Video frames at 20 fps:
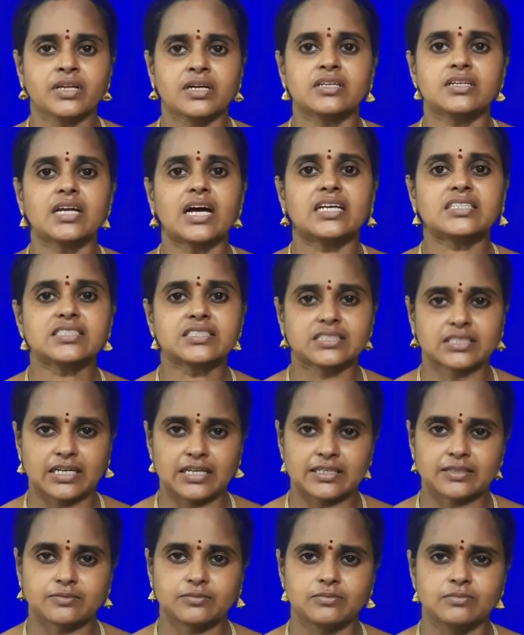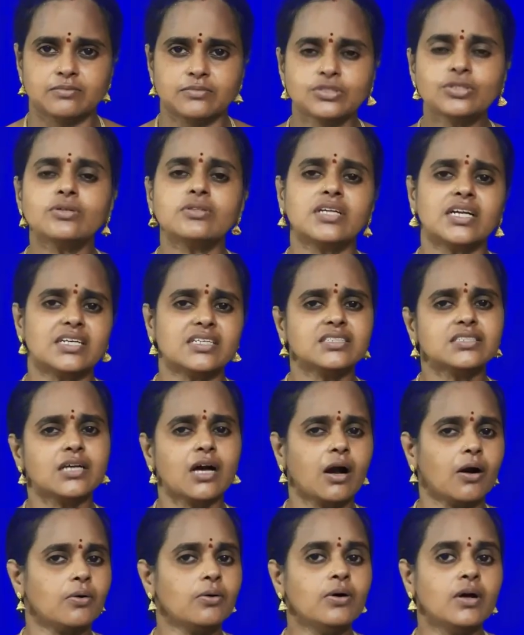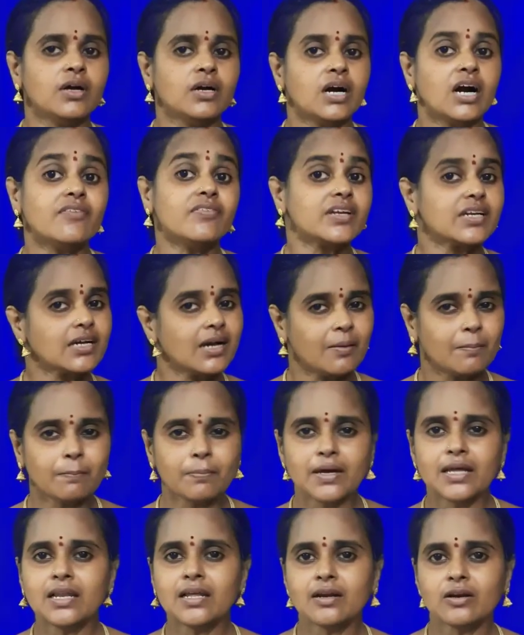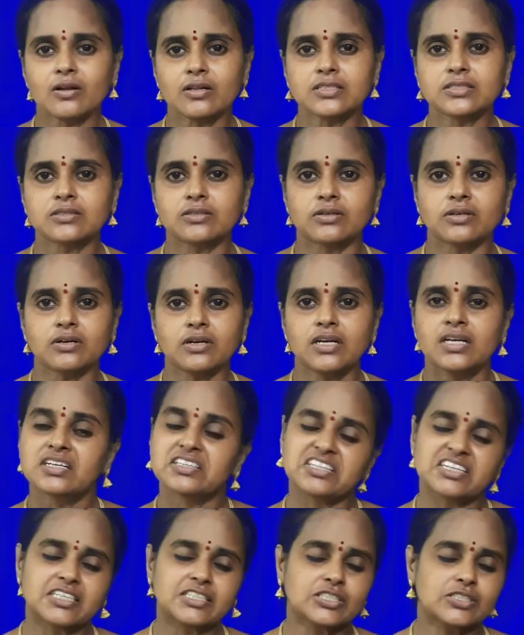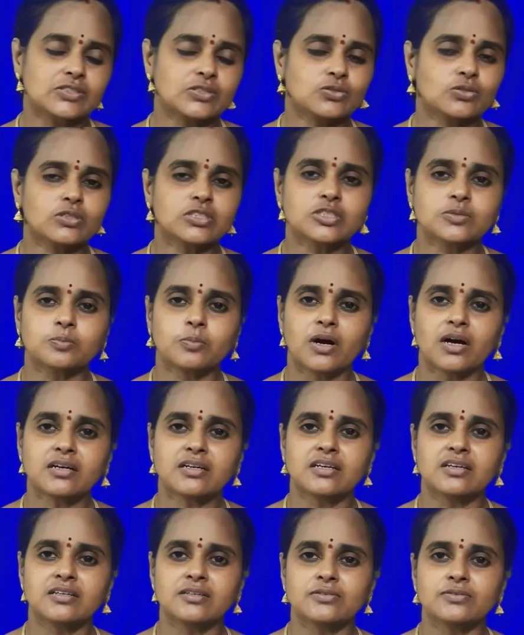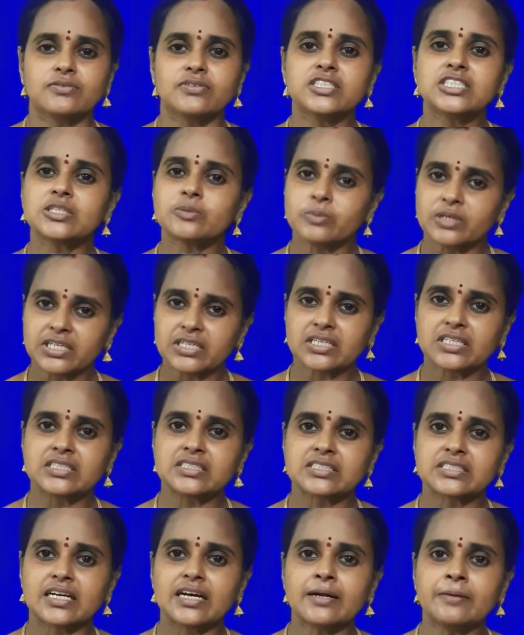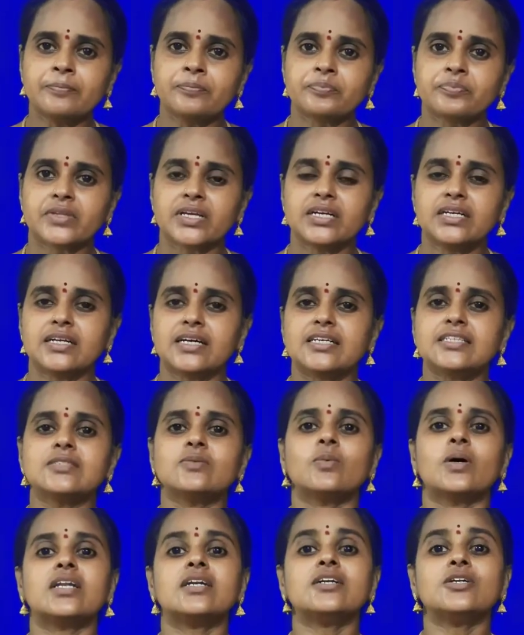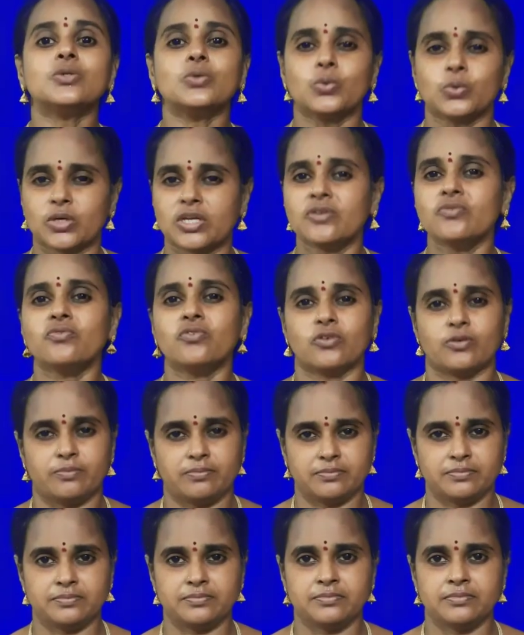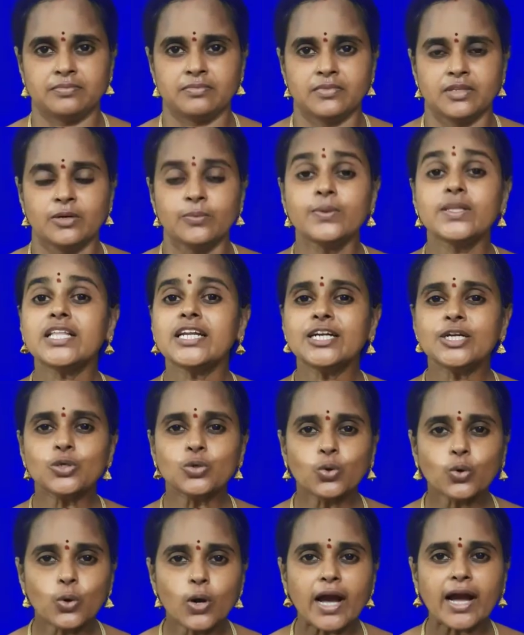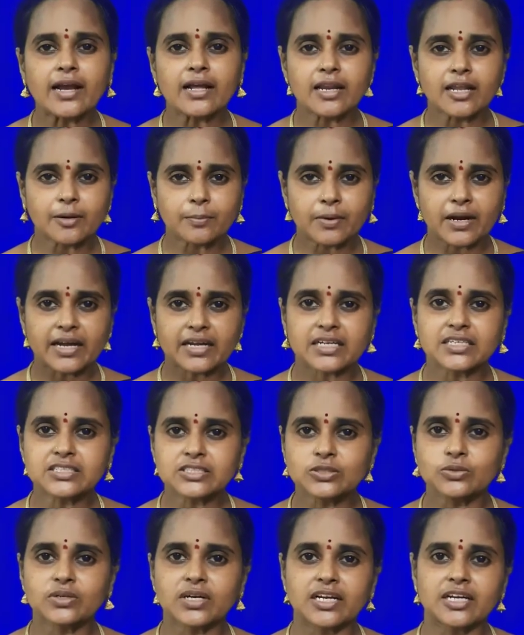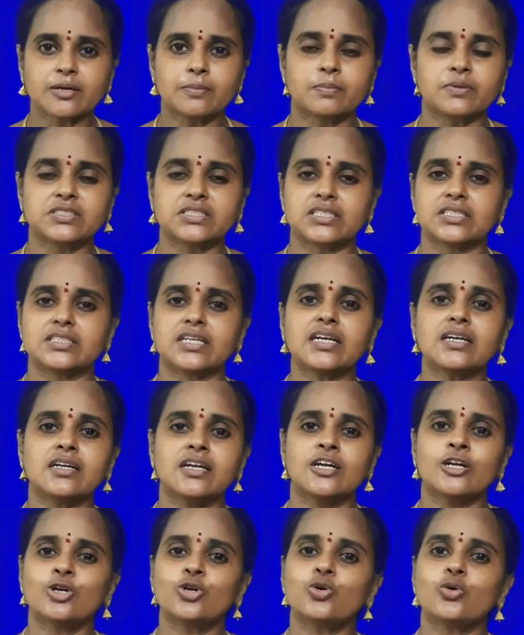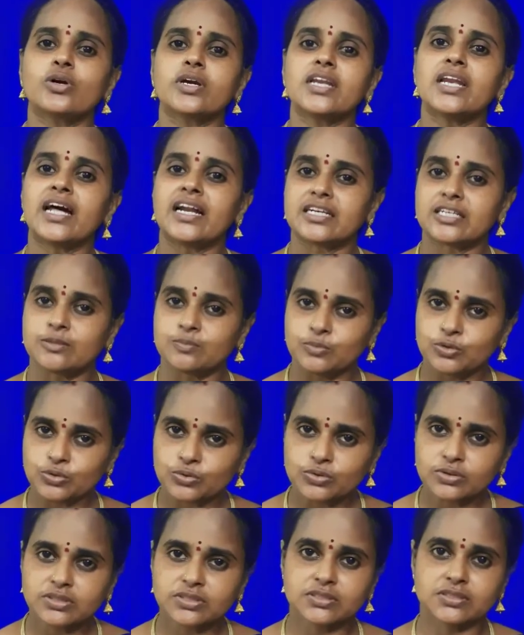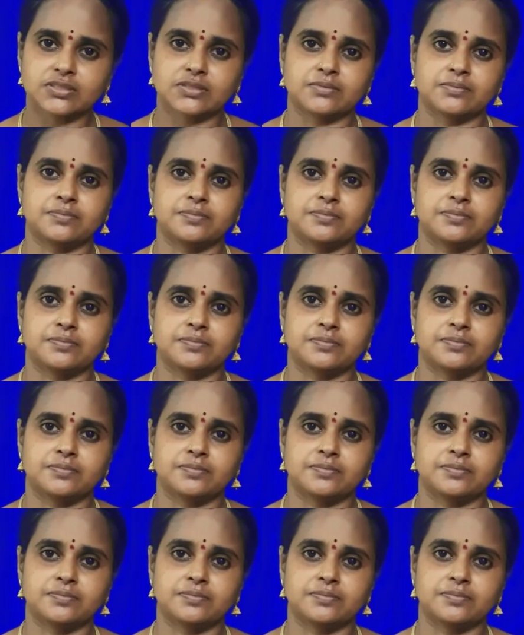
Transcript: tasks like. So that is how our compiler also, that is so smart, which maintains it as one token form. Within two angular brackets you can represent that token attributes.